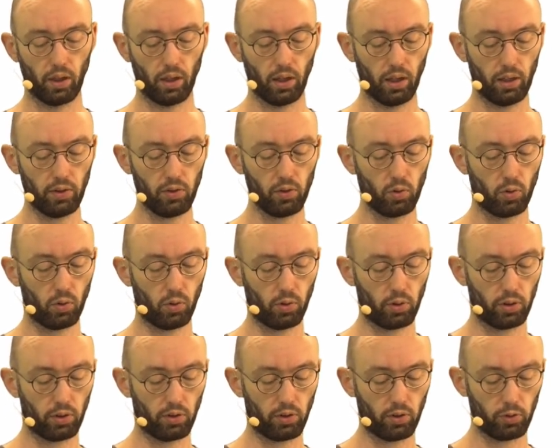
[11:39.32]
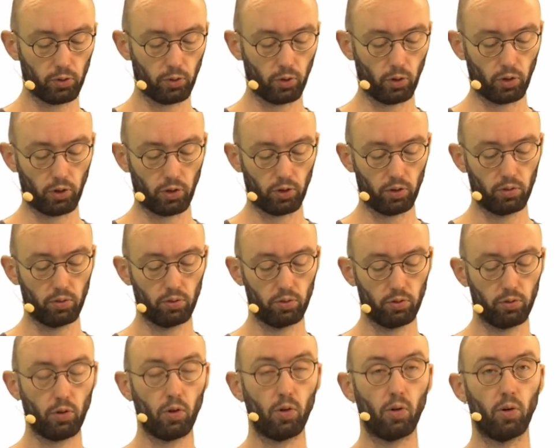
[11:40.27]
And so on and so forth
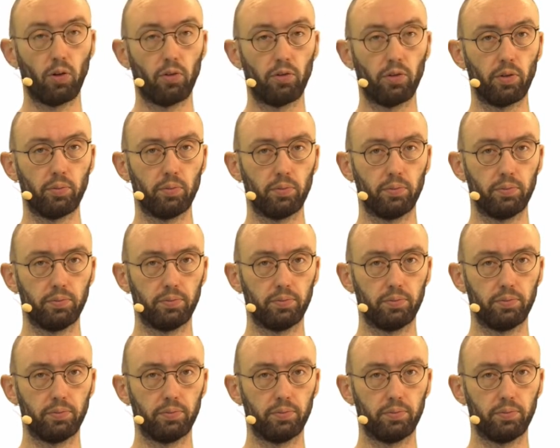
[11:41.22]
for all of them.